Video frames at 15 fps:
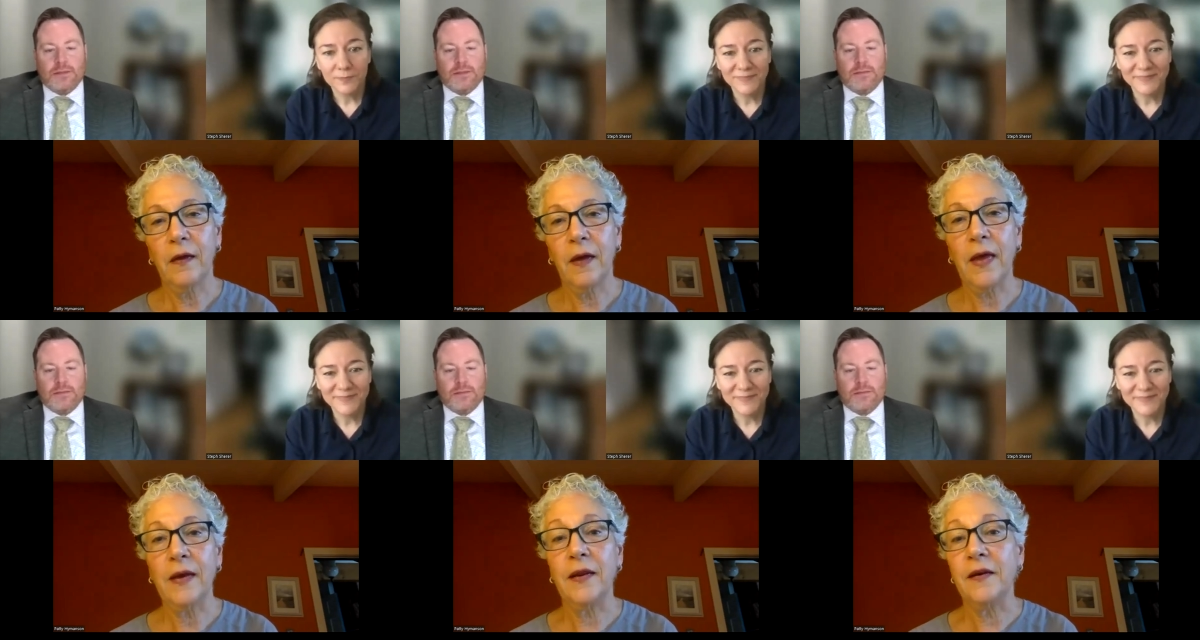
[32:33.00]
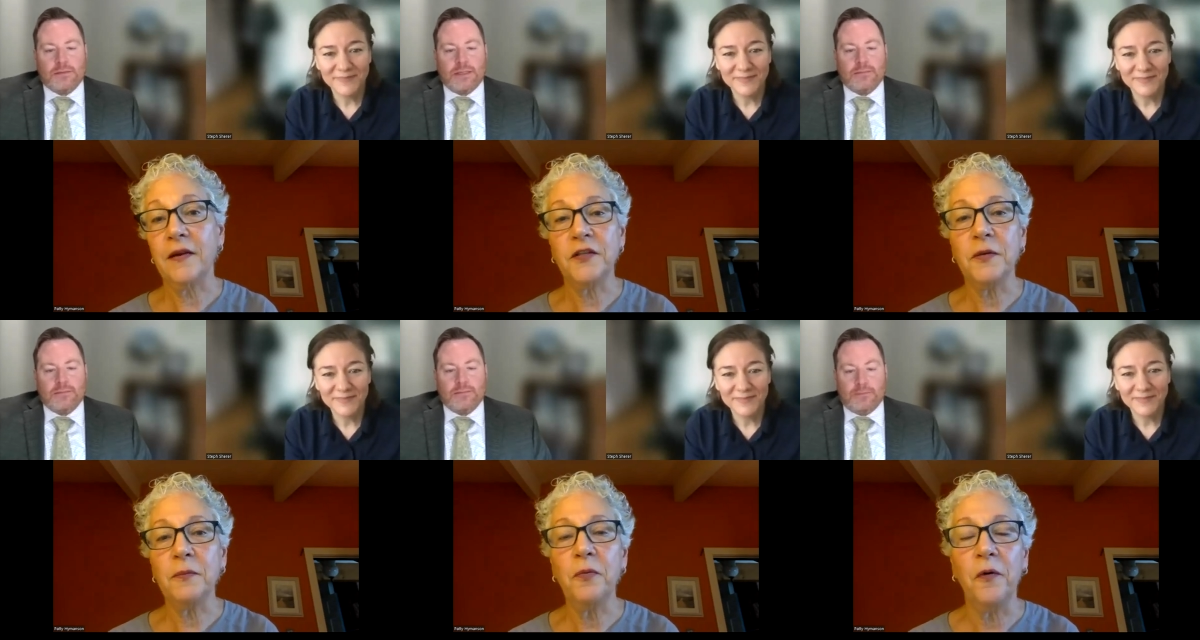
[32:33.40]
Speaker 1: And it
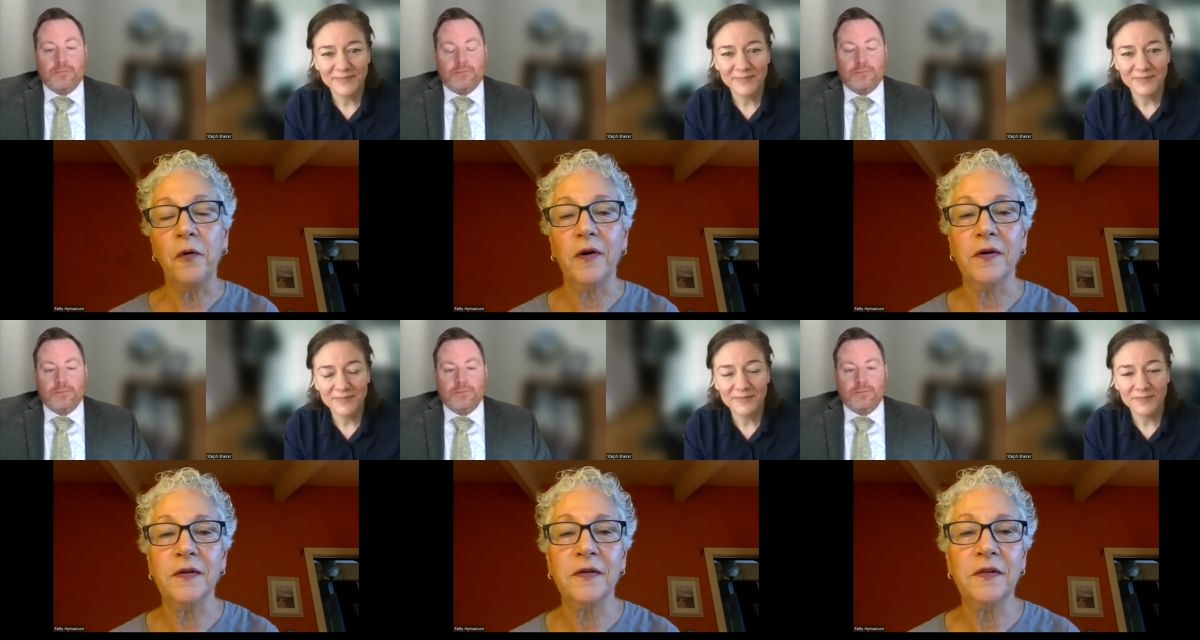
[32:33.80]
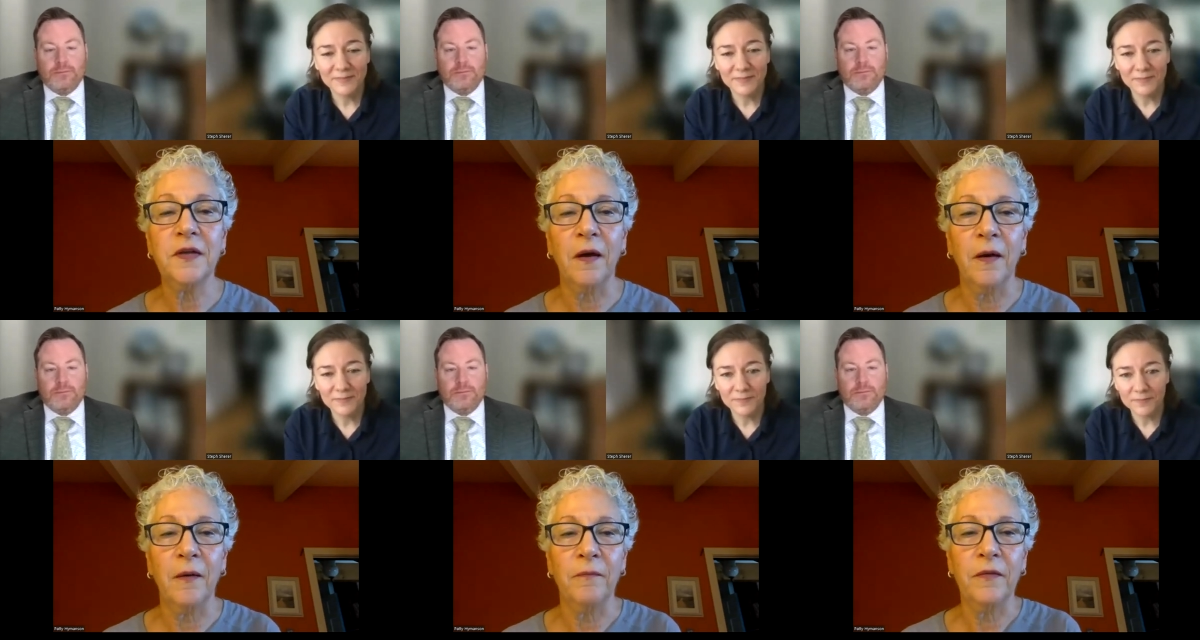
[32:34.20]
is important,
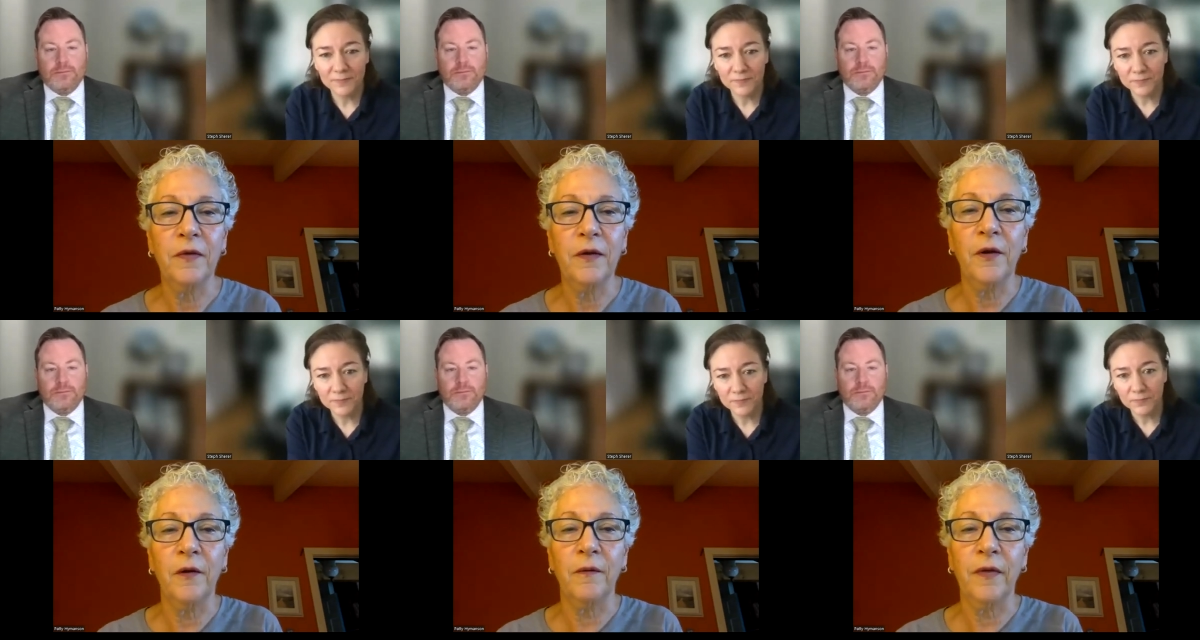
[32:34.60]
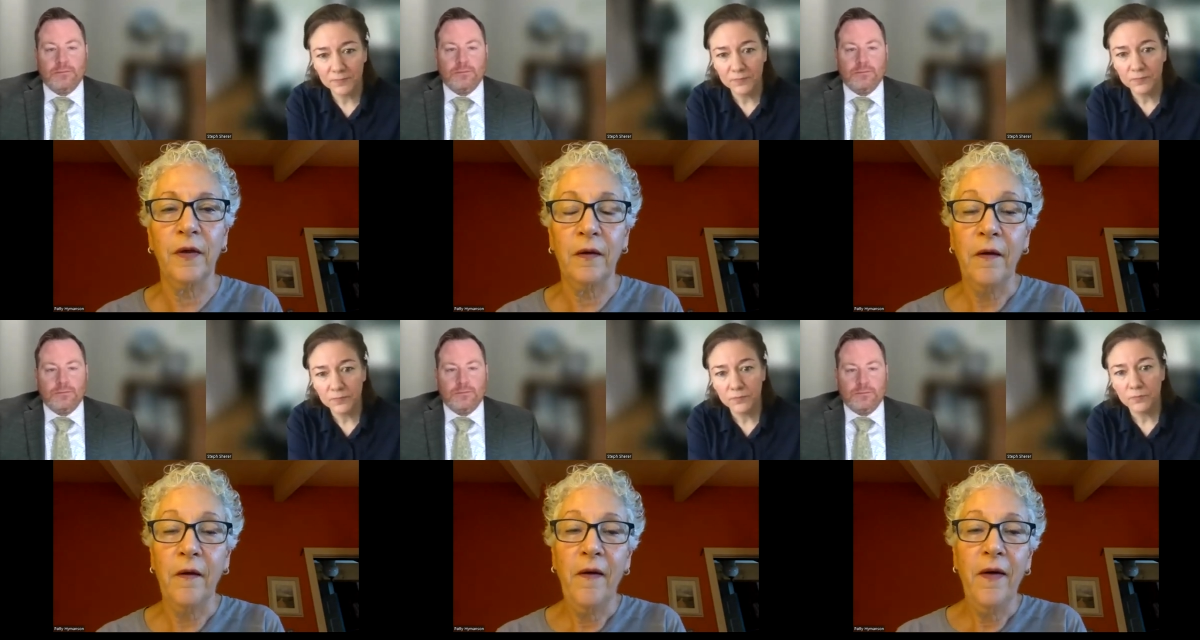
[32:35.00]
you know, that